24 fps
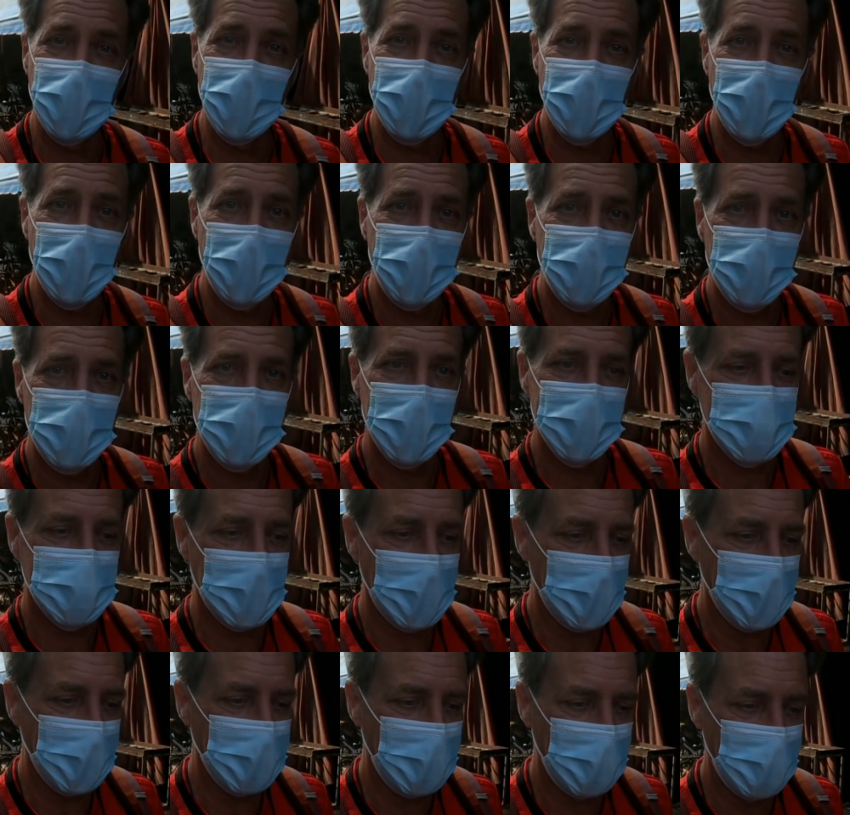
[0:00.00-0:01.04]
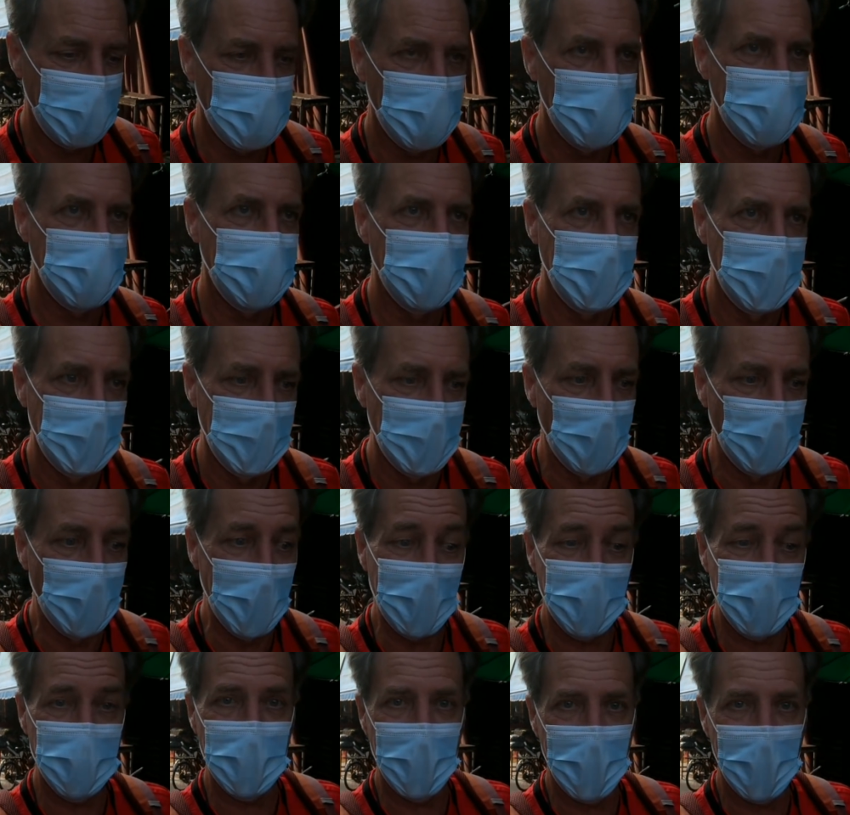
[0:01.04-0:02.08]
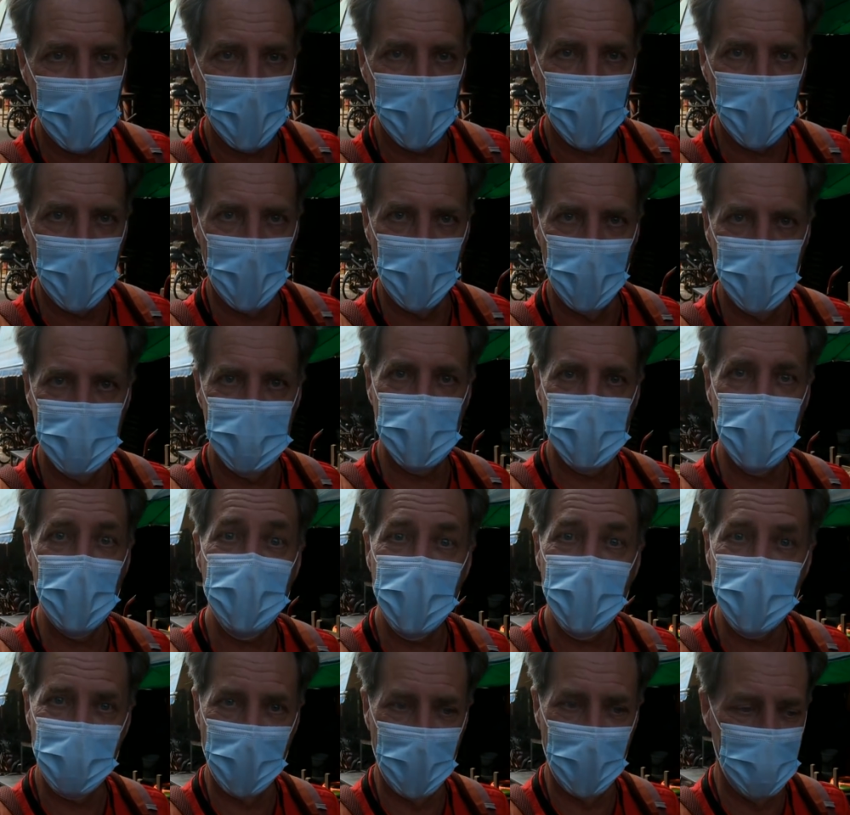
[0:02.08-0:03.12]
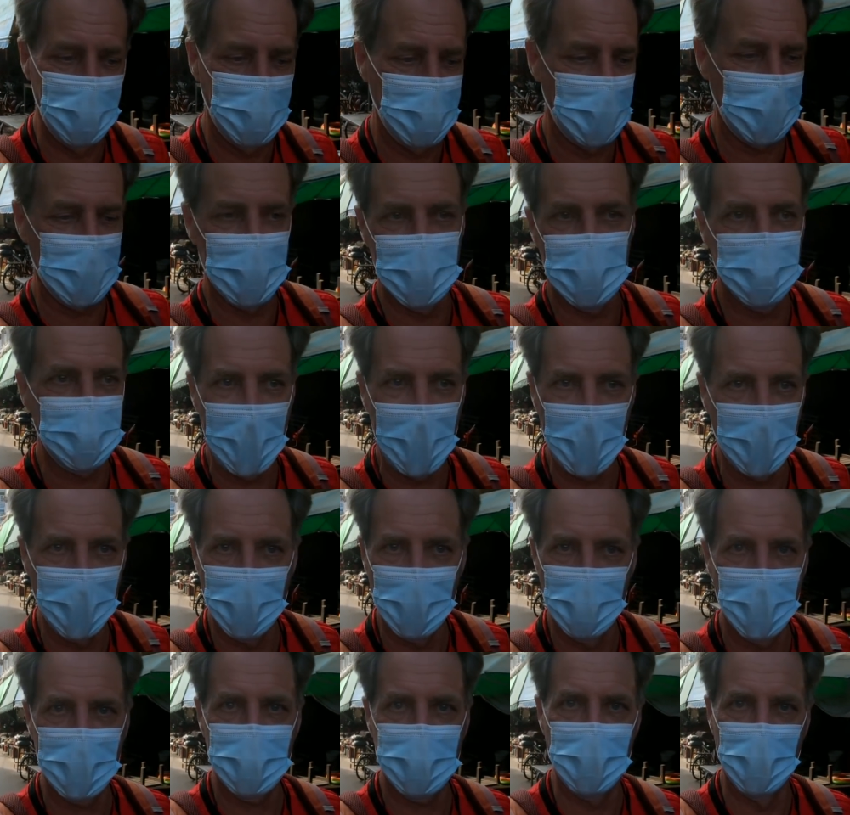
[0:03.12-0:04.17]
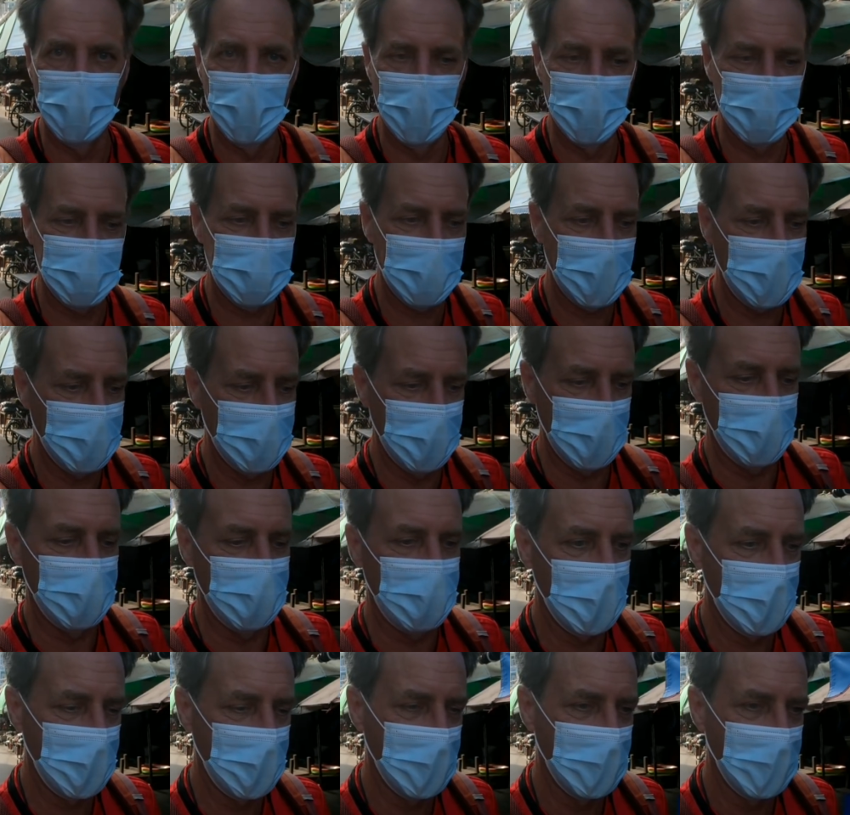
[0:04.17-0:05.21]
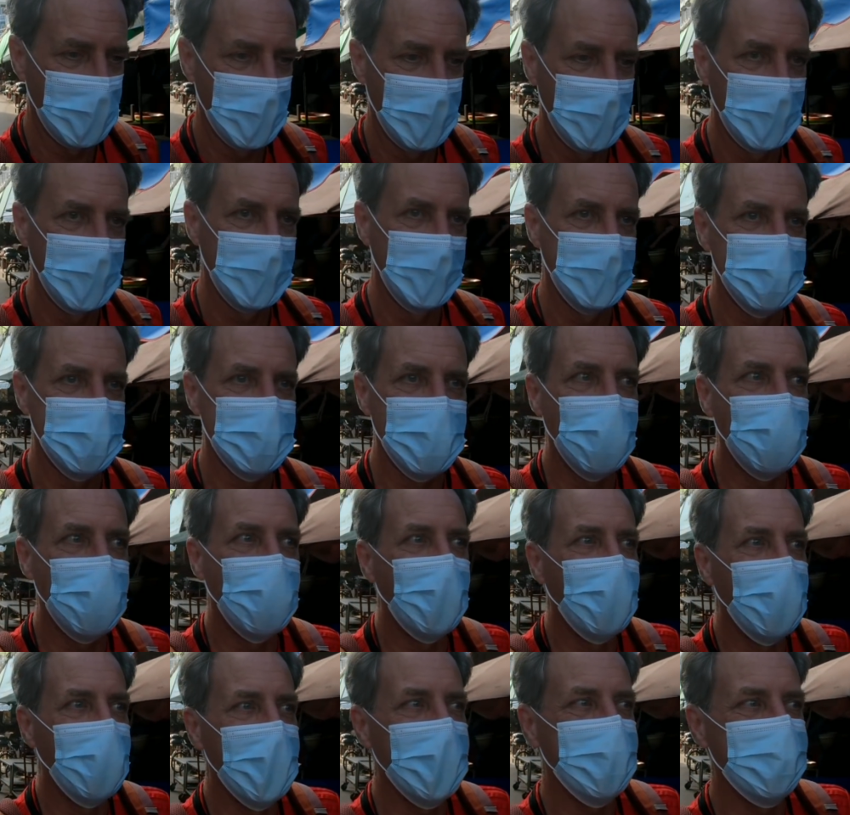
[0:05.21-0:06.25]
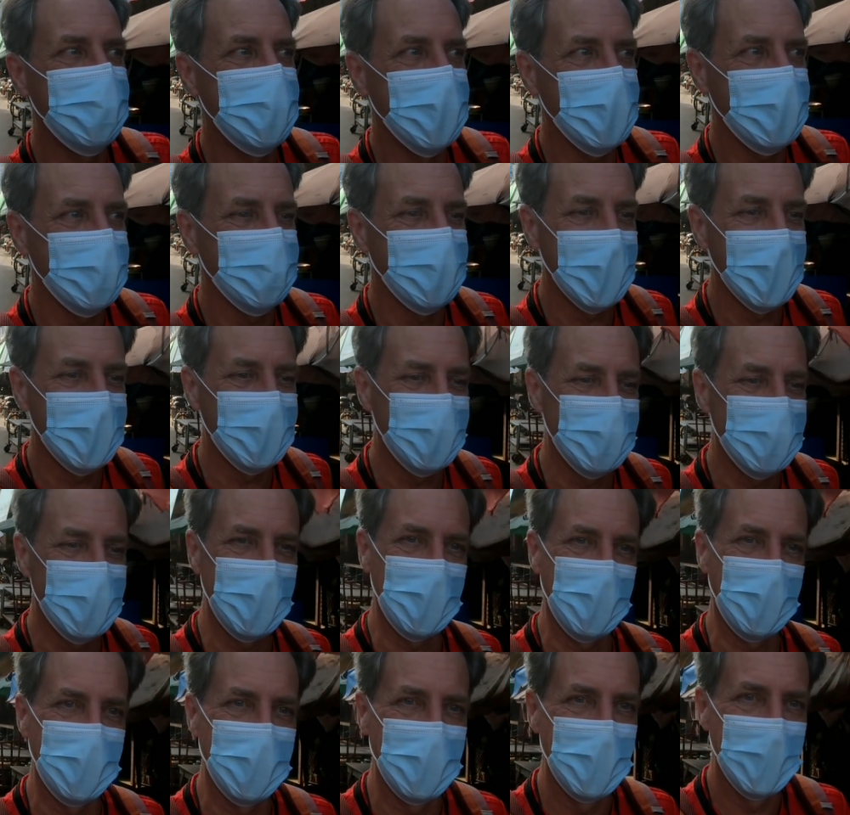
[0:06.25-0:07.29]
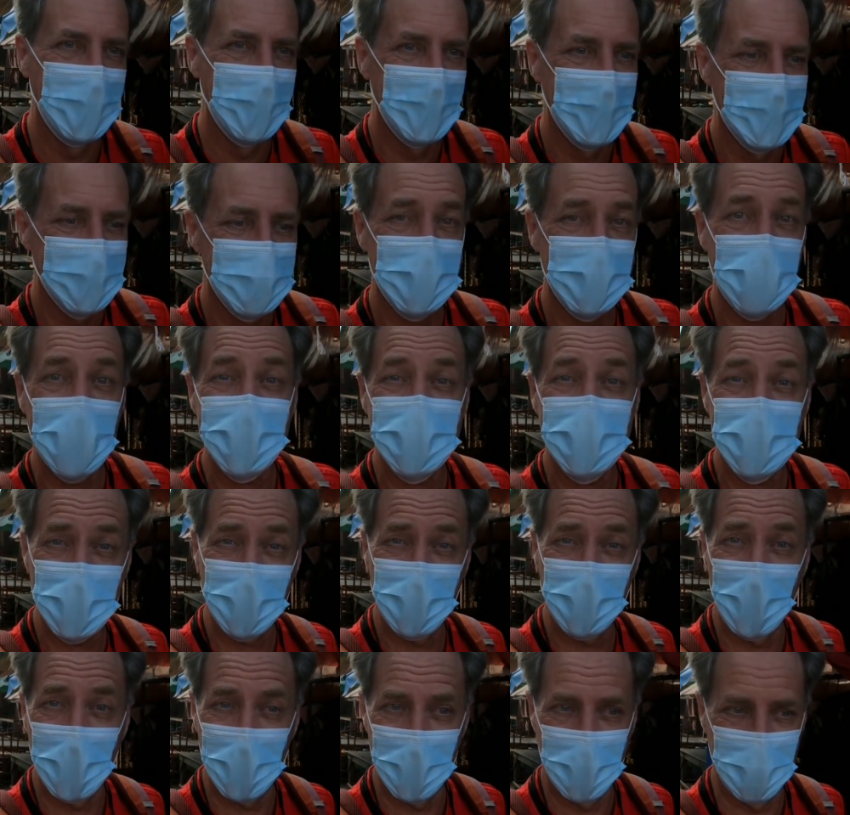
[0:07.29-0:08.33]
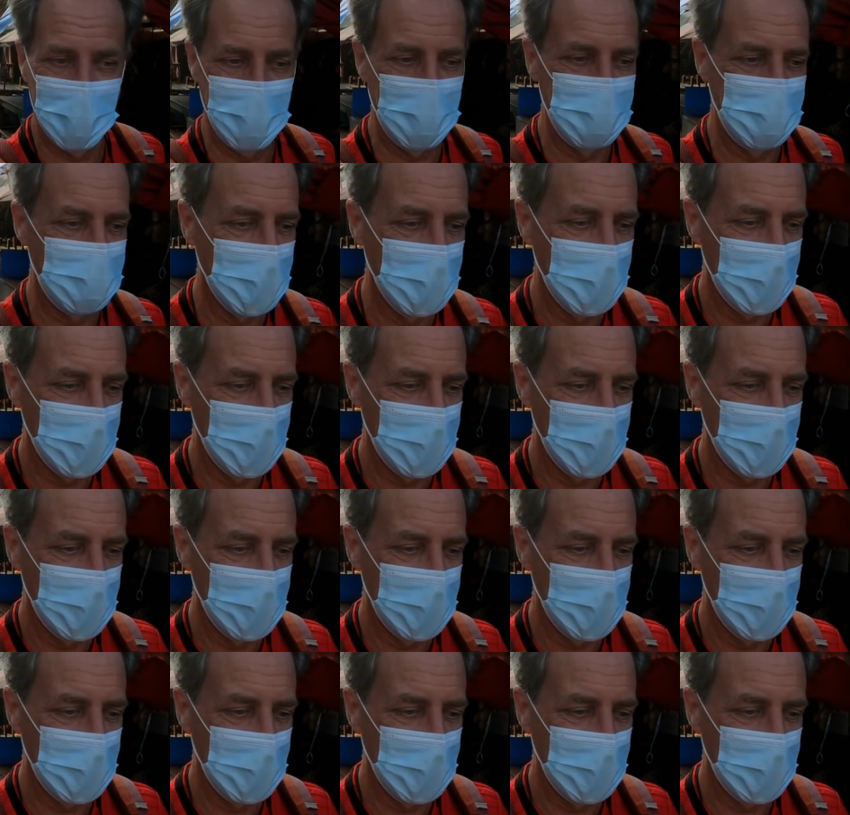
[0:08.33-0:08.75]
figure out for myself where the error was coming from, because Power Director won't tell me. So I built my own little test file,